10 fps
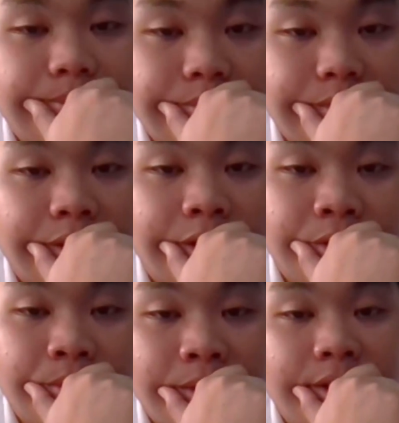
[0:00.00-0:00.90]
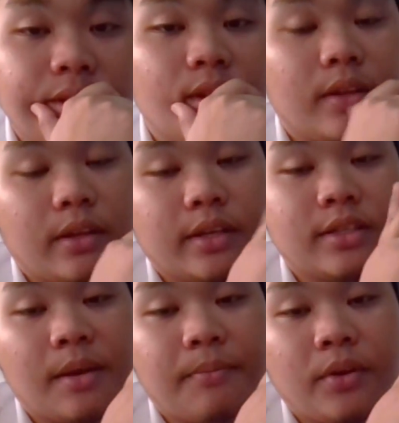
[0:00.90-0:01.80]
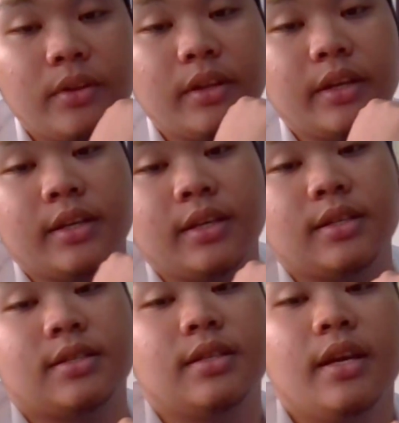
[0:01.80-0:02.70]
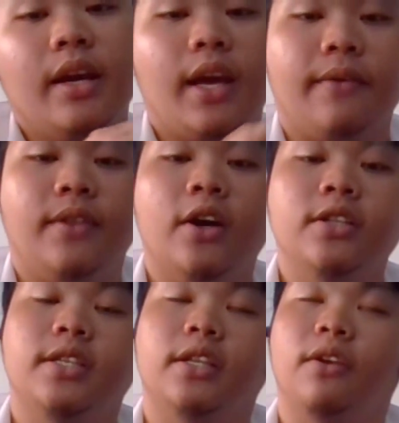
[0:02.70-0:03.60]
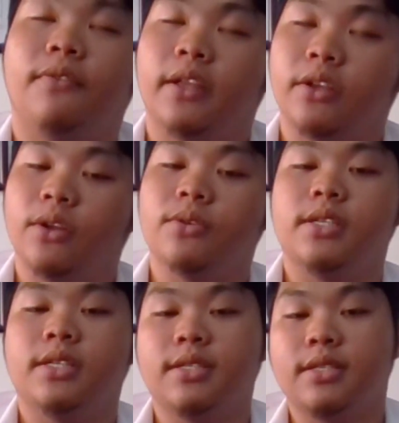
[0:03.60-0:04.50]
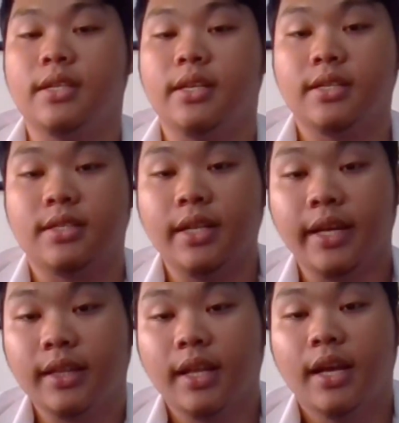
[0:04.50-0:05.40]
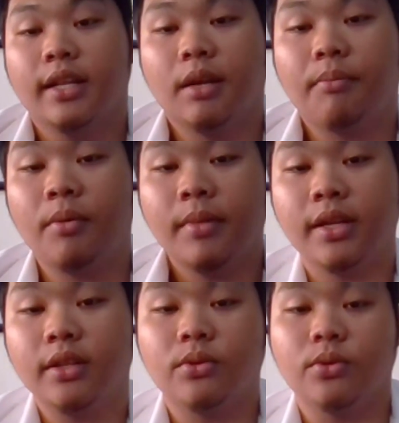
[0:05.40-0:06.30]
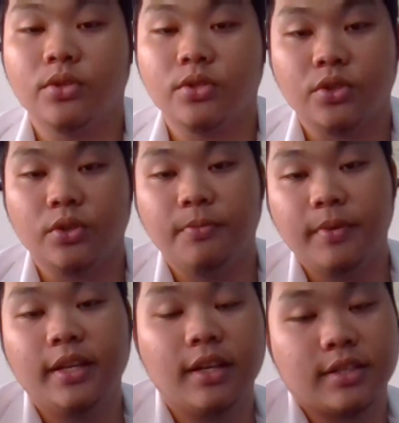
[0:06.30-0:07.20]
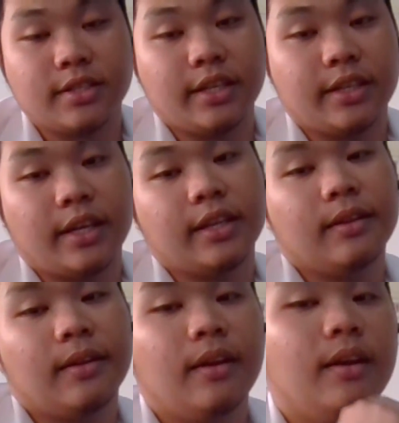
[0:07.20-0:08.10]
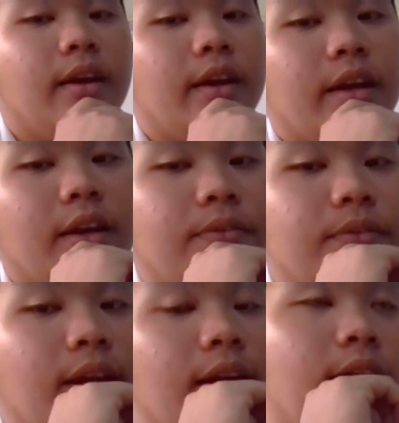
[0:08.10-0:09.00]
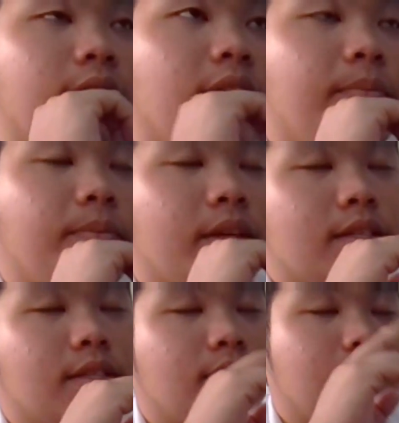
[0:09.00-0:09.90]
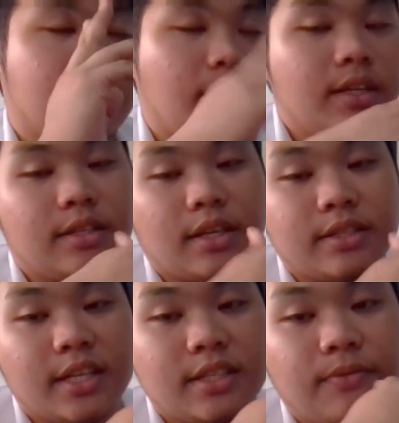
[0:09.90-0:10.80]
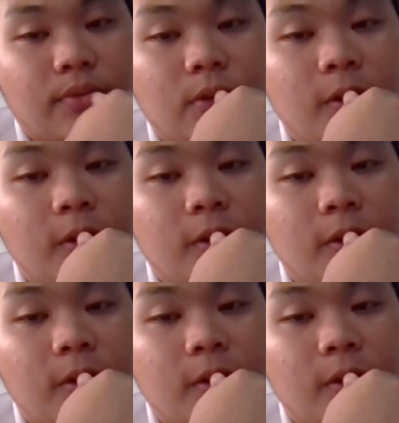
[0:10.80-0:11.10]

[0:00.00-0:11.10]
Another one example is if the onset of ankylosis is late, the permanent tooth should be luxated. If the attempt is unsuccessful